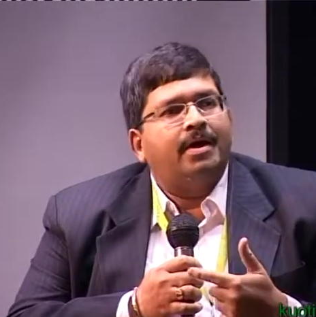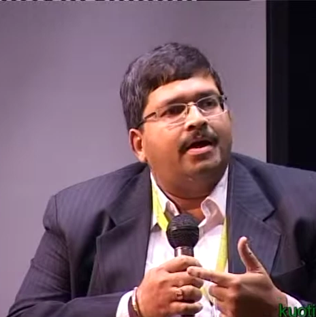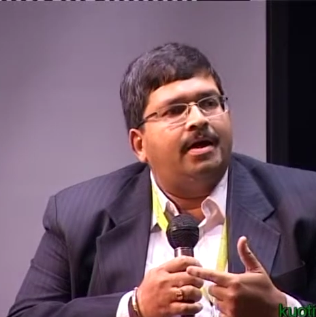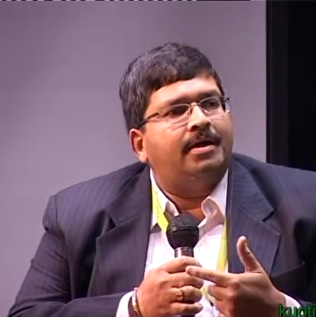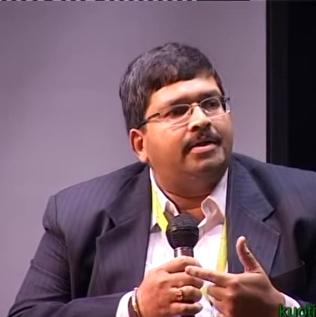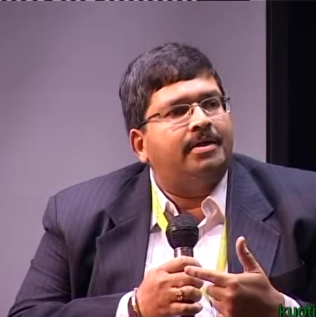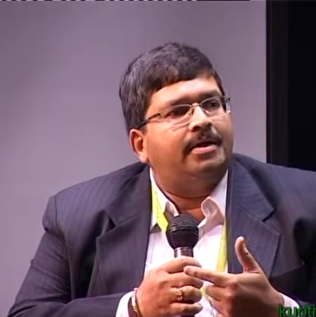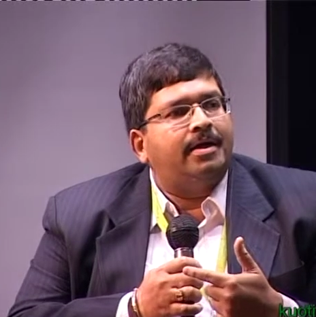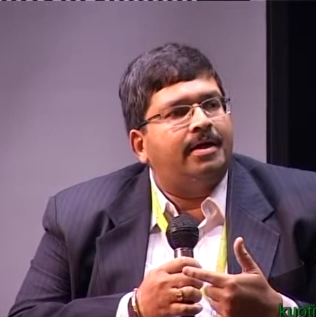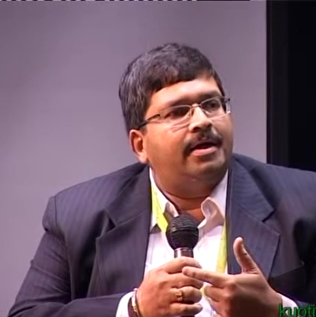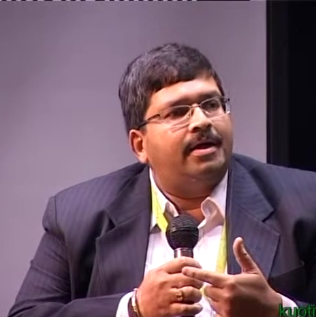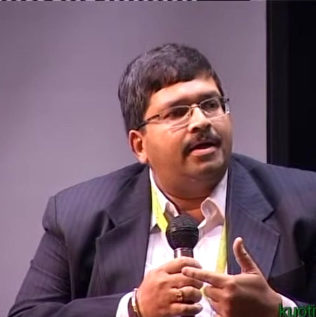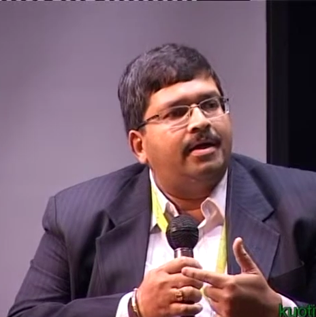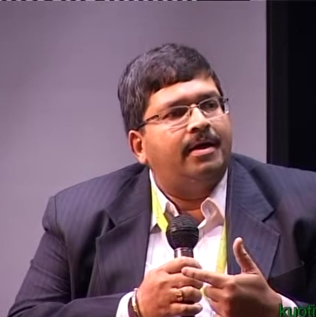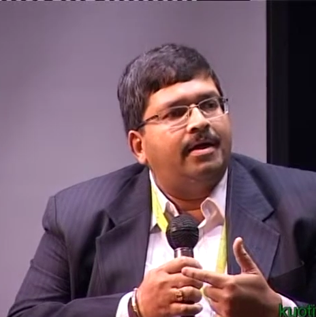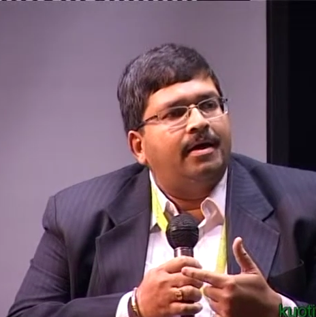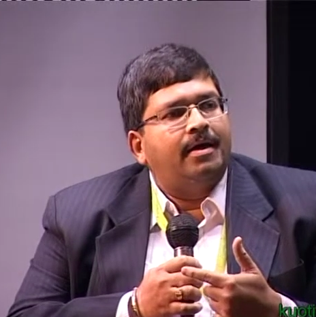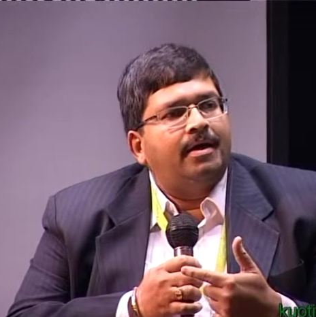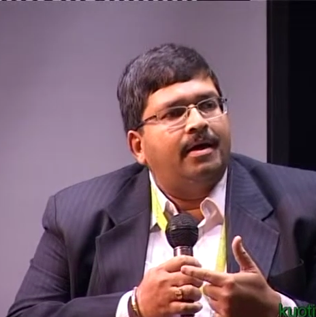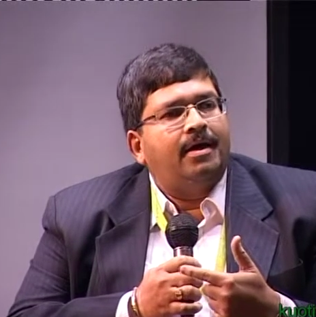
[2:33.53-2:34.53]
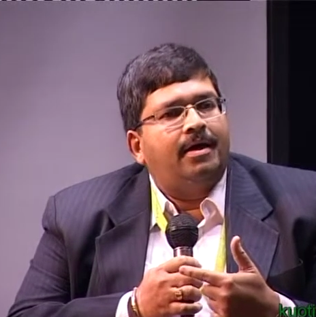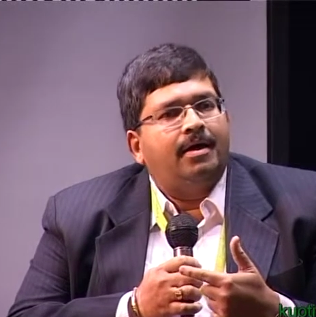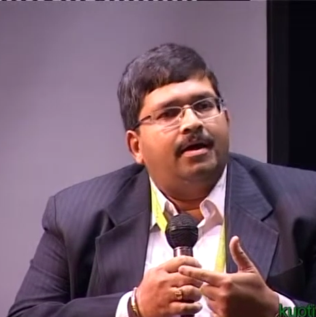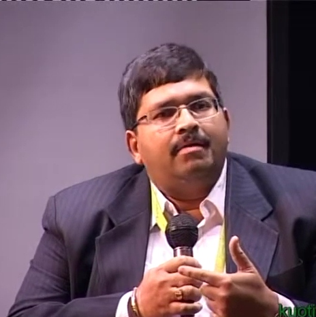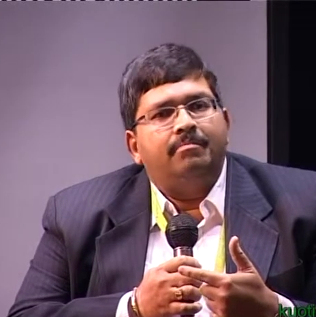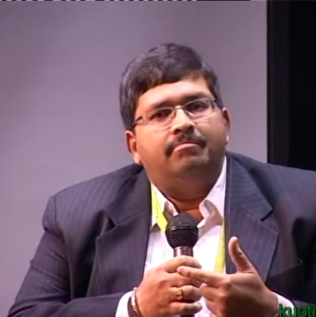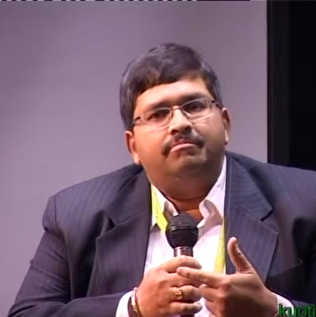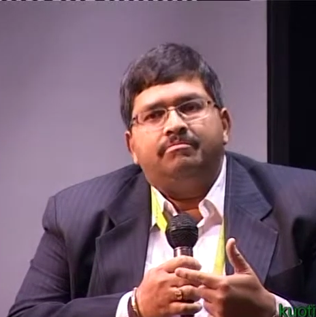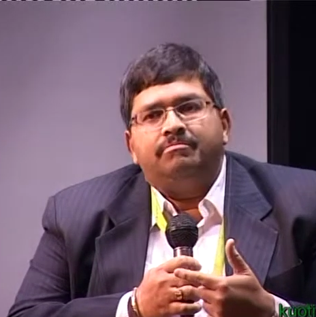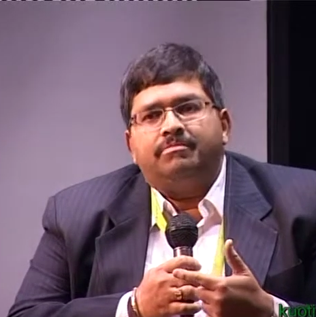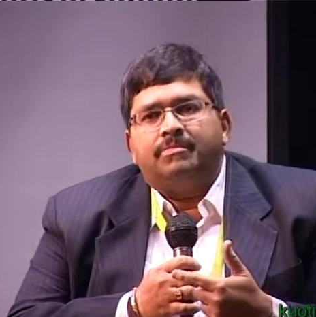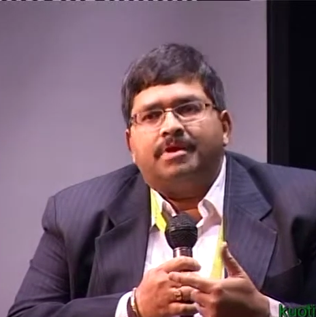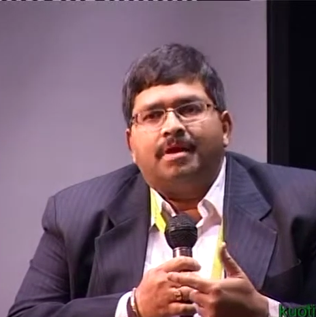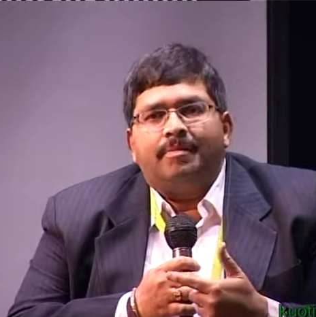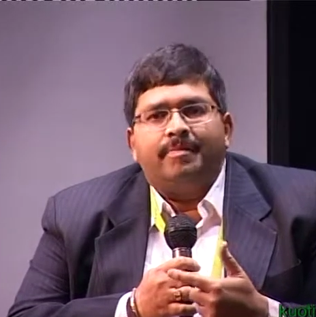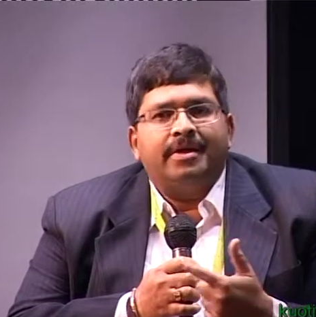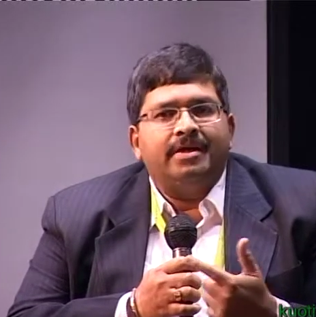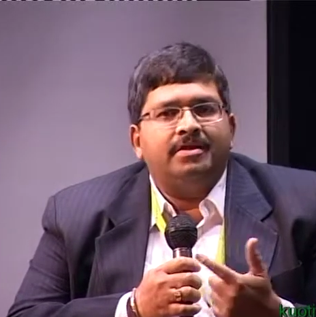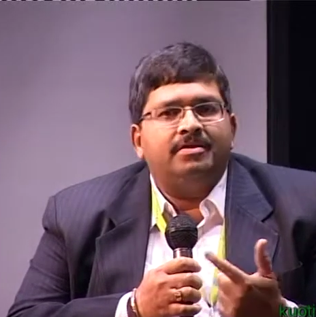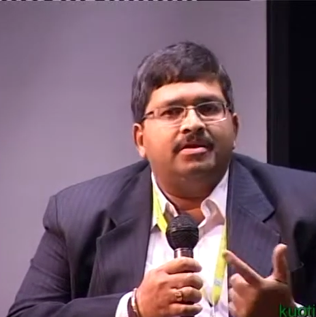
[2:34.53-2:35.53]
Are they
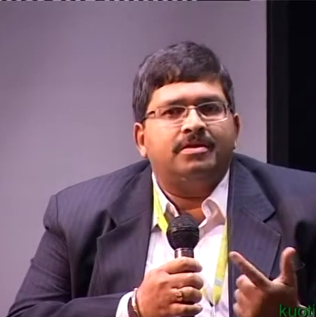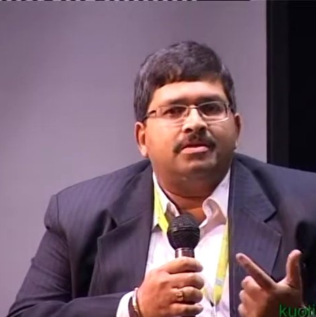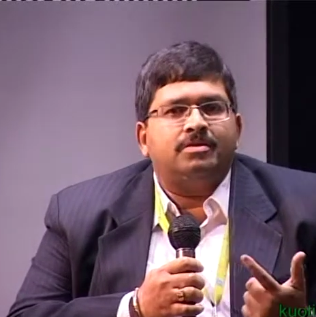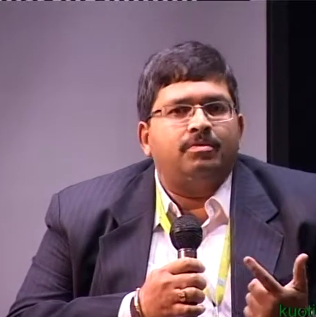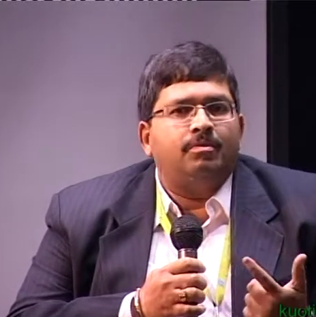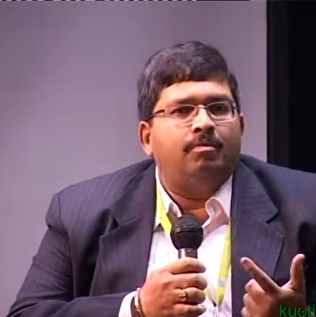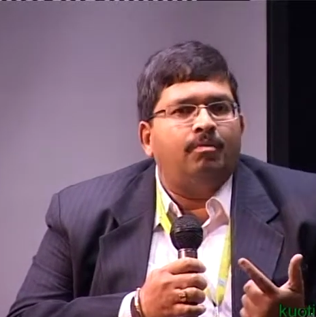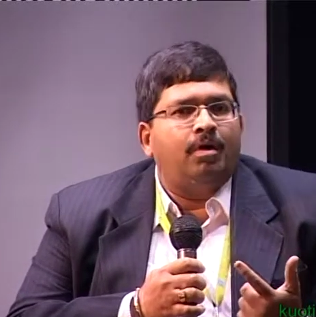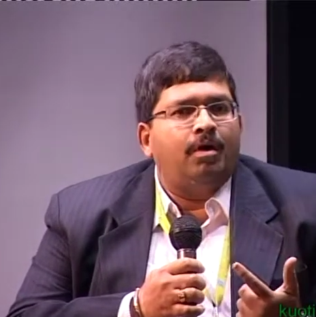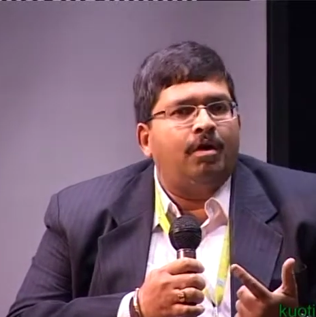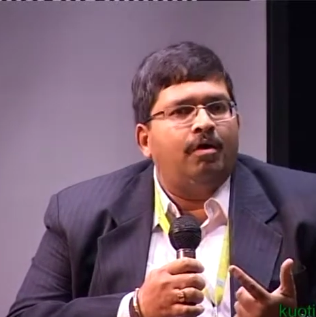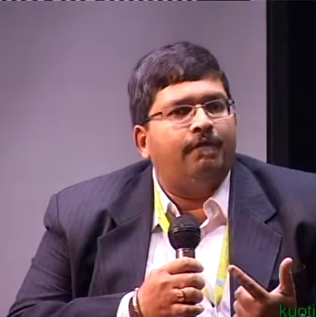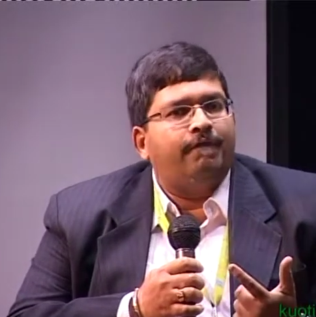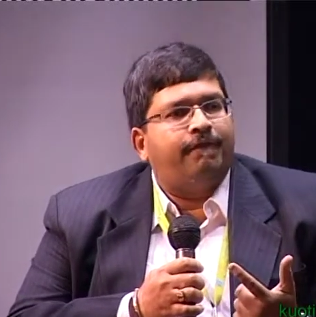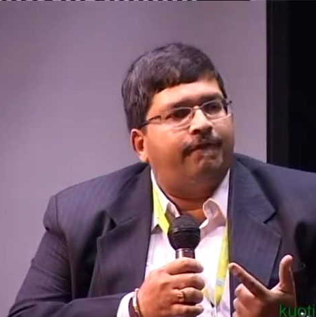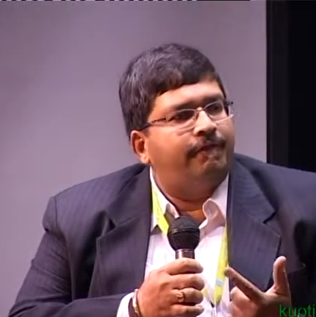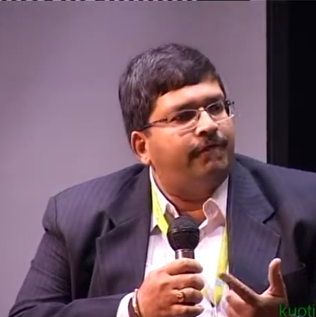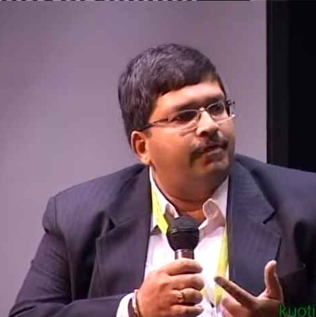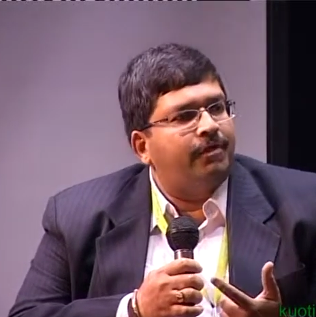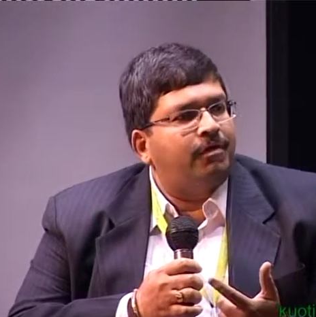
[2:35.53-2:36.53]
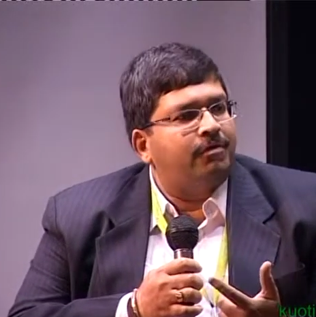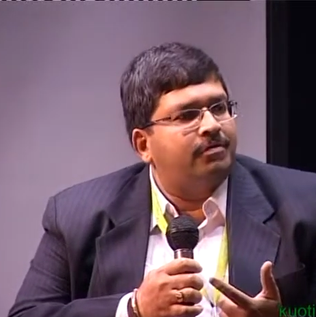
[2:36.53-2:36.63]
coming in just one-off,